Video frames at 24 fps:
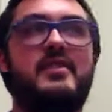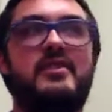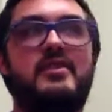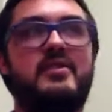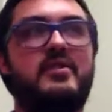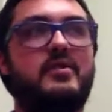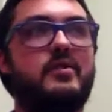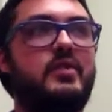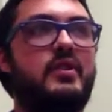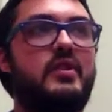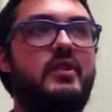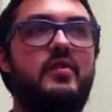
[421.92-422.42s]
You're
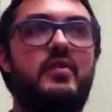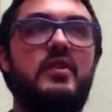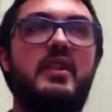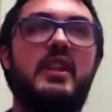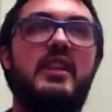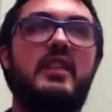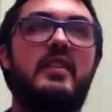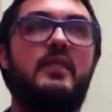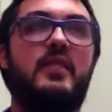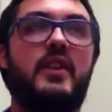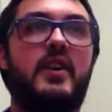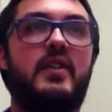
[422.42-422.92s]
doing
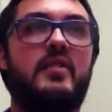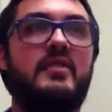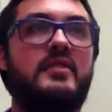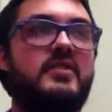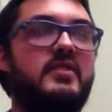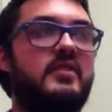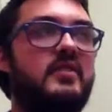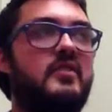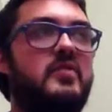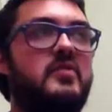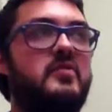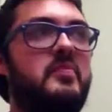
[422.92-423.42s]
creative arts
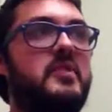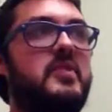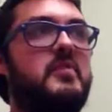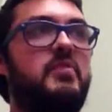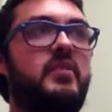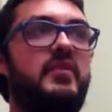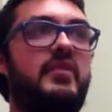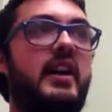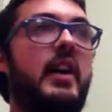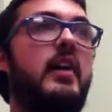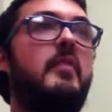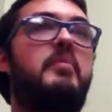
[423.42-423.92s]
and there's people
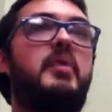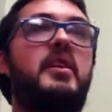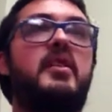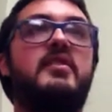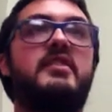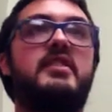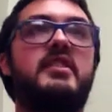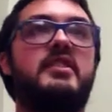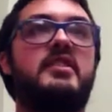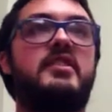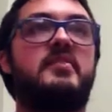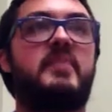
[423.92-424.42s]
not
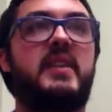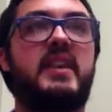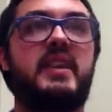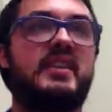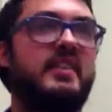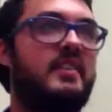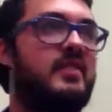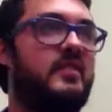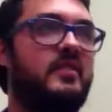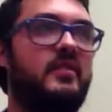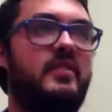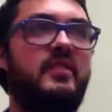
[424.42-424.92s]

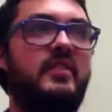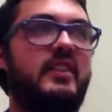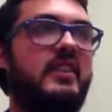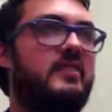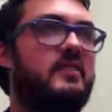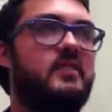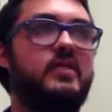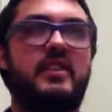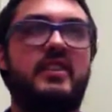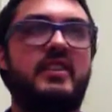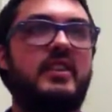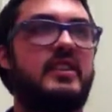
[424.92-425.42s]
participating or like
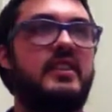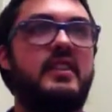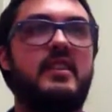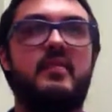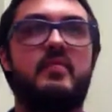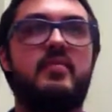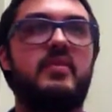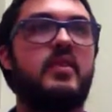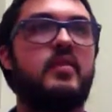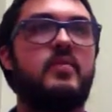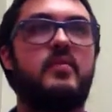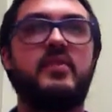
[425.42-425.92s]
drawing
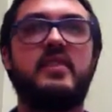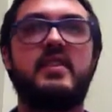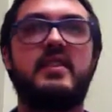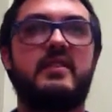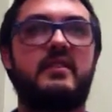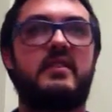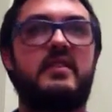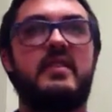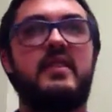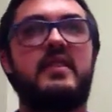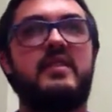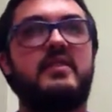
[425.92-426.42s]

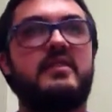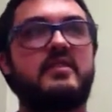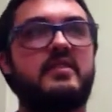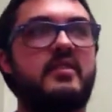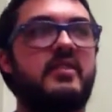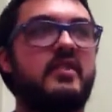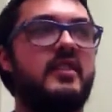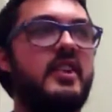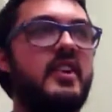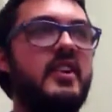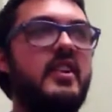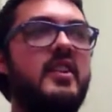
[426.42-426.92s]
inappropriate things
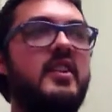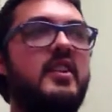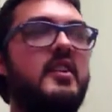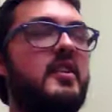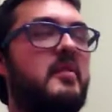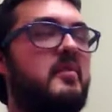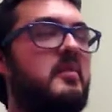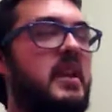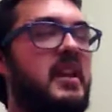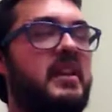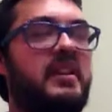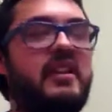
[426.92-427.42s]
or
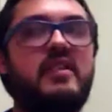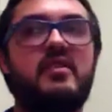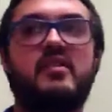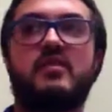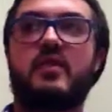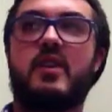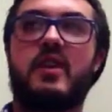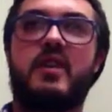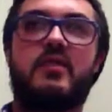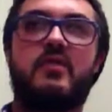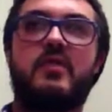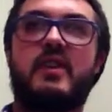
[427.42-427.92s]
making
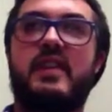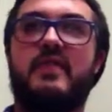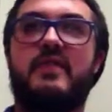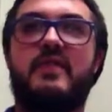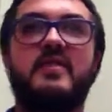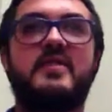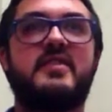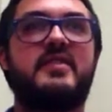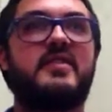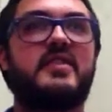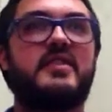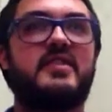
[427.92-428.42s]
drug
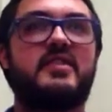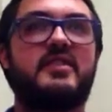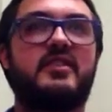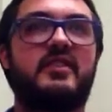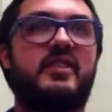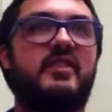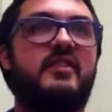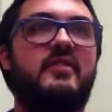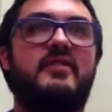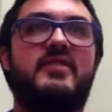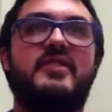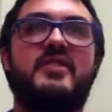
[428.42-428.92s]
references and
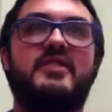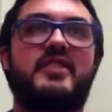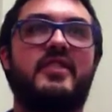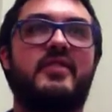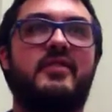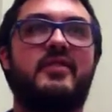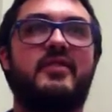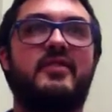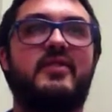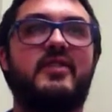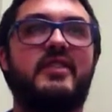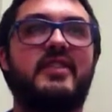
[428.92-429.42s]
all of these
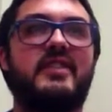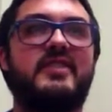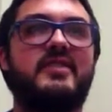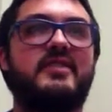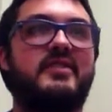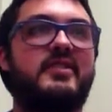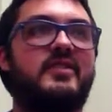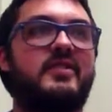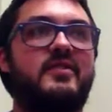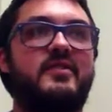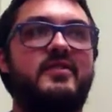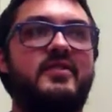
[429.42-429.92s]
other things
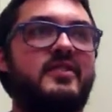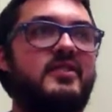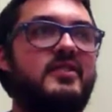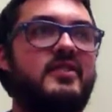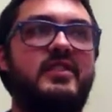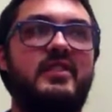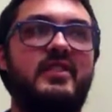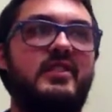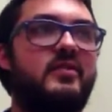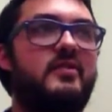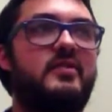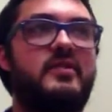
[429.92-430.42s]
that are just,
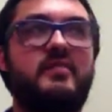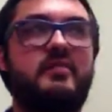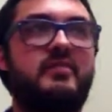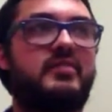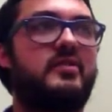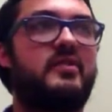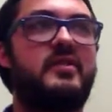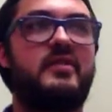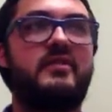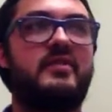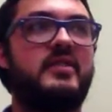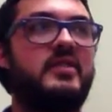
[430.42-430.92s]
you know,
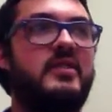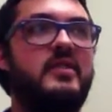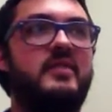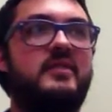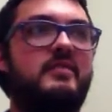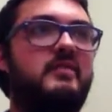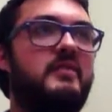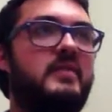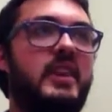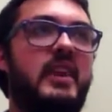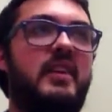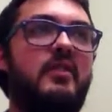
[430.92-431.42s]
completely
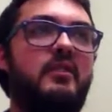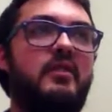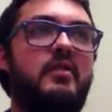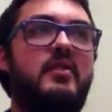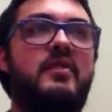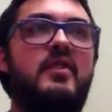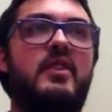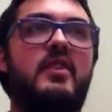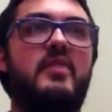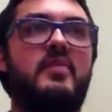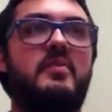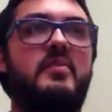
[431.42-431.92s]

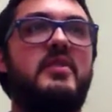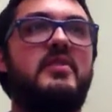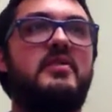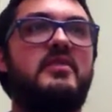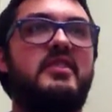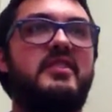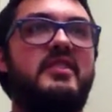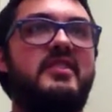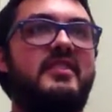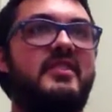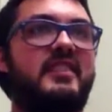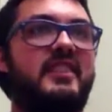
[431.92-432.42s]

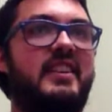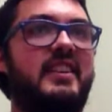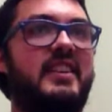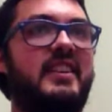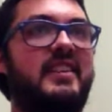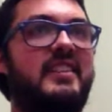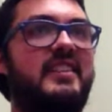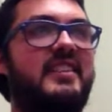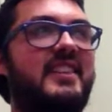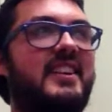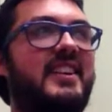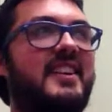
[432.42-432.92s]
counter-therapeutic.
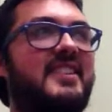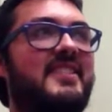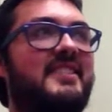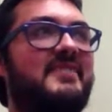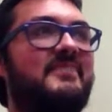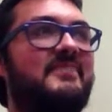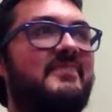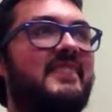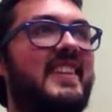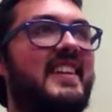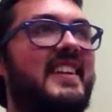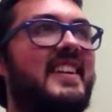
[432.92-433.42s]

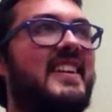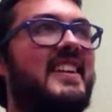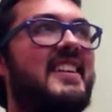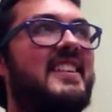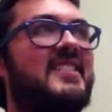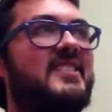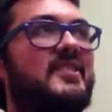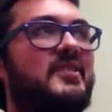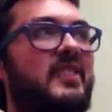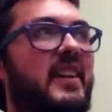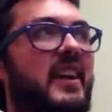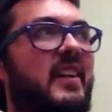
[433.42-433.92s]
And
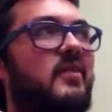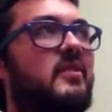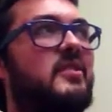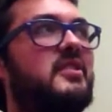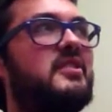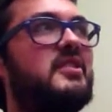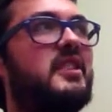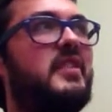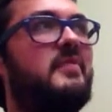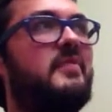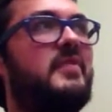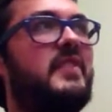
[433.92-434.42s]
so that was
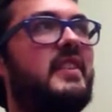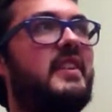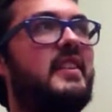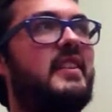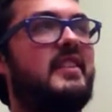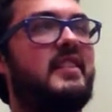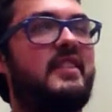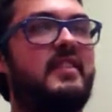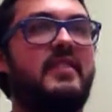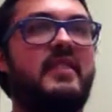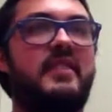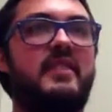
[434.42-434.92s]

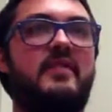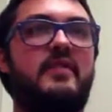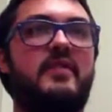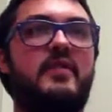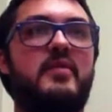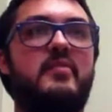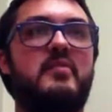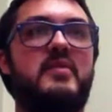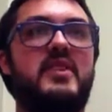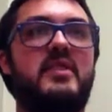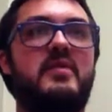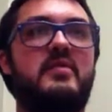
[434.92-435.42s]
something that for
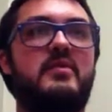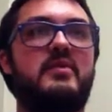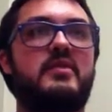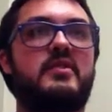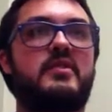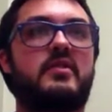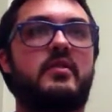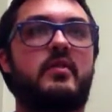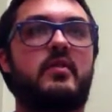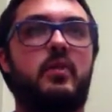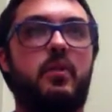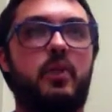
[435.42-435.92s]
me was
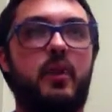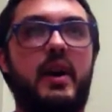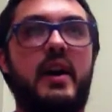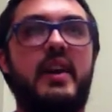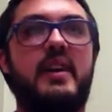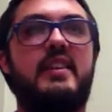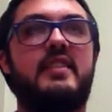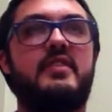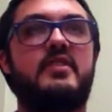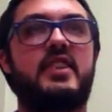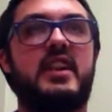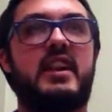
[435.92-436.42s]

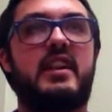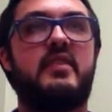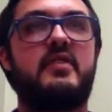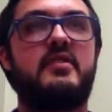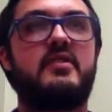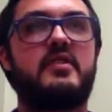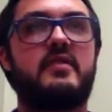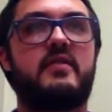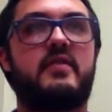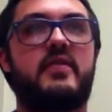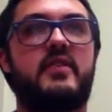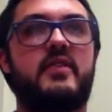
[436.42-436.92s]
quite a challenge
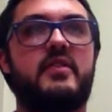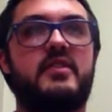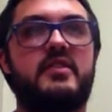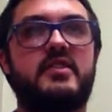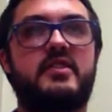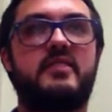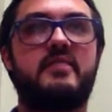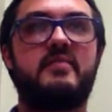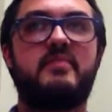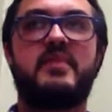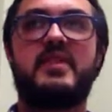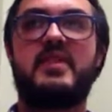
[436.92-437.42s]
at
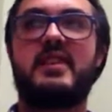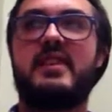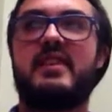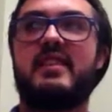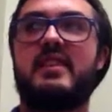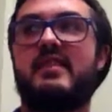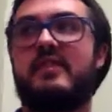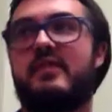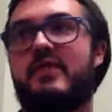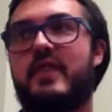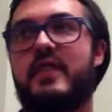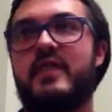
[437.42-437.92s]
first, being
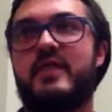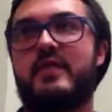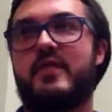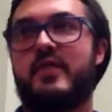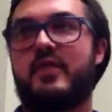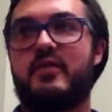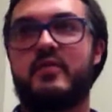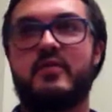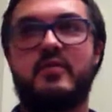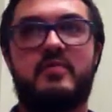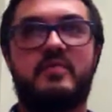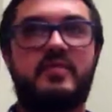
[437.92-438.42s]
in front of a
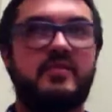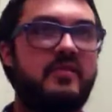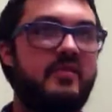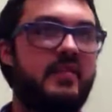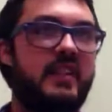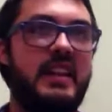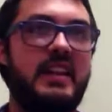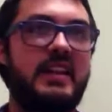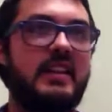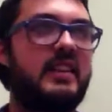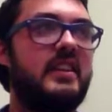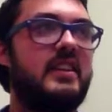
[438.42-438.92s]
group of
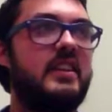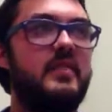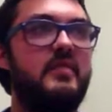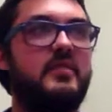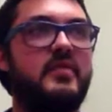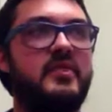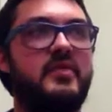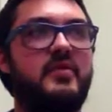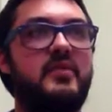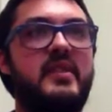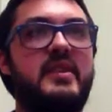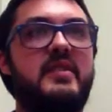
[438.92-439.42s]
like
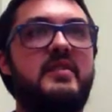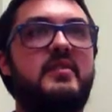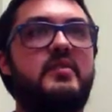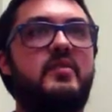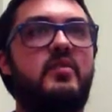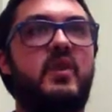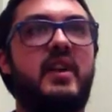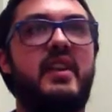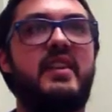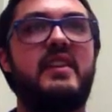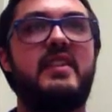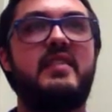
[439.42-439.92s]
between
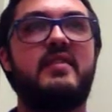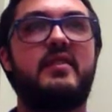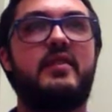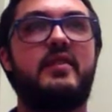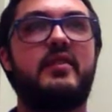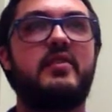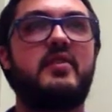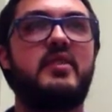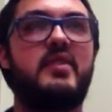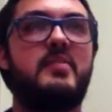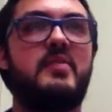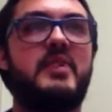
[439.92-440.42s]
20 and
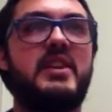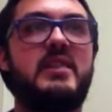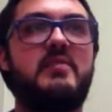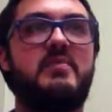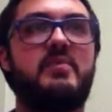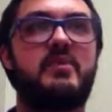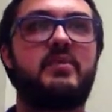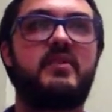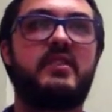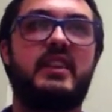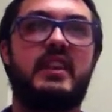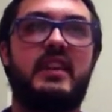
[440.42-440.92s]
30
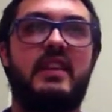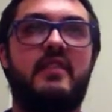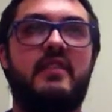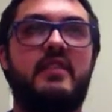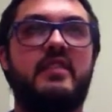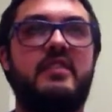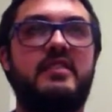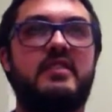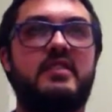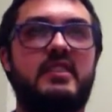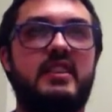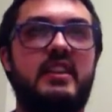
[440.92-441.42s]
people and having
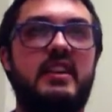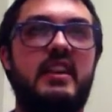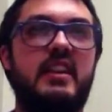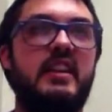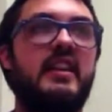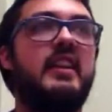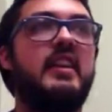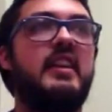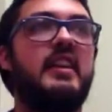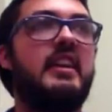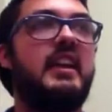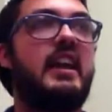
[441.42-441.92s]
to say,
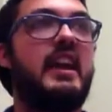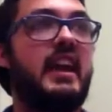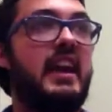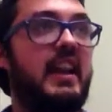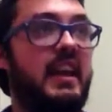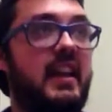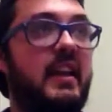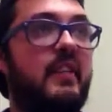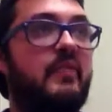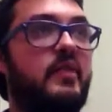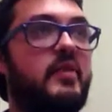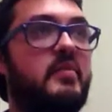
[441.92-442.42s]

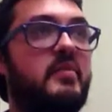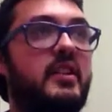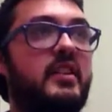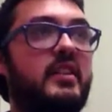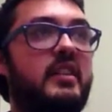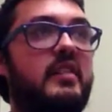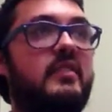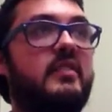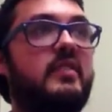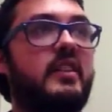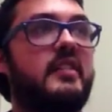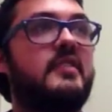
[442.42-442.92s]
hey,
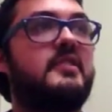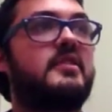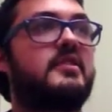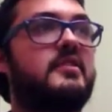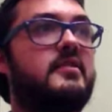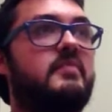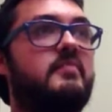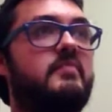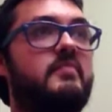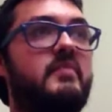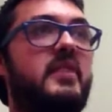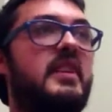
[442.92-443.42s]
everybody, let's
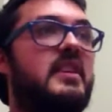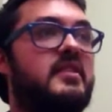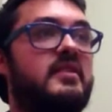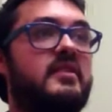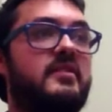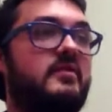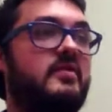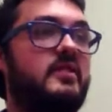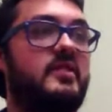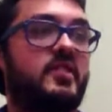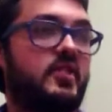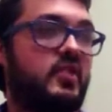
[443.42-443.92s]

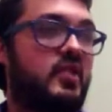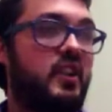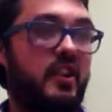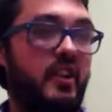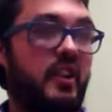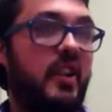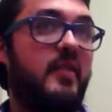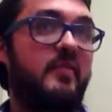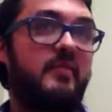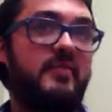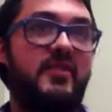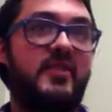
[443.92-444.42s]
basically shut
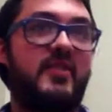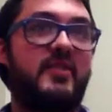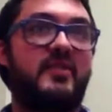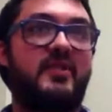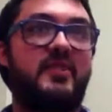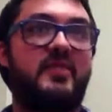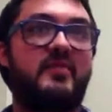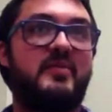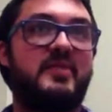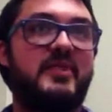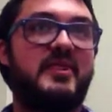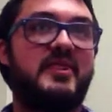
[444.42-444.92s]
up for a
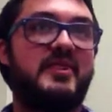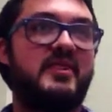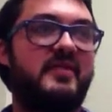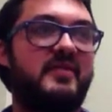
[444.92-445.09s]
little bit.